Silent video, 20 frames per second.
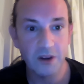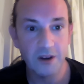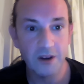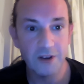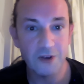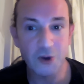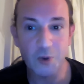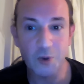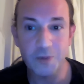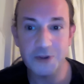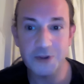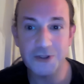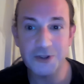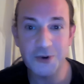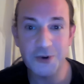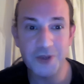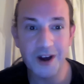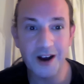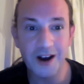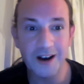so
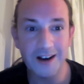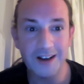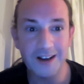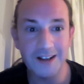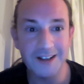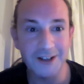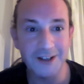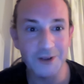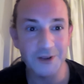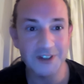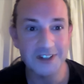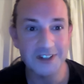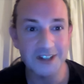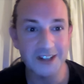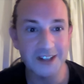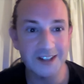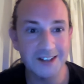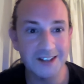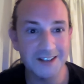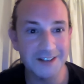pursue the high, I would
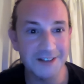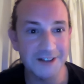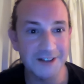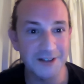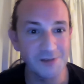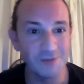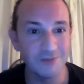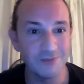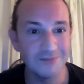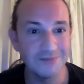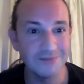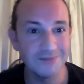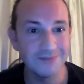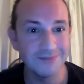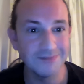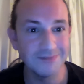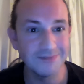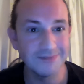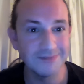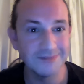say. Um,
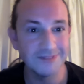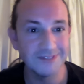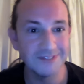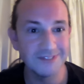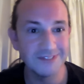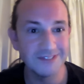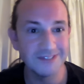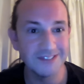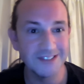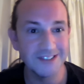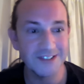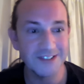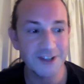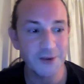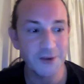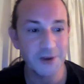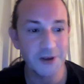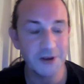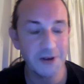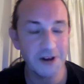and
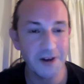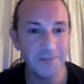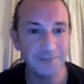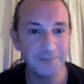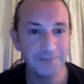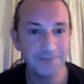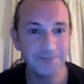see where you get.